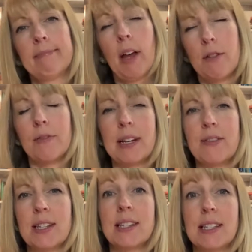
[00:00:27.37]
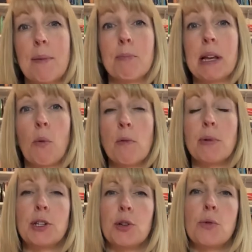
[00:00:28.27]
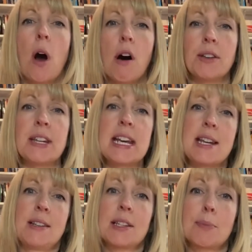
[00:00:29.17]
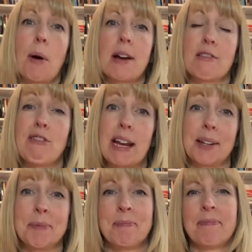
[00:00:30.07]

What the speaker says: Hopefully this assembly won't be too uninspiring.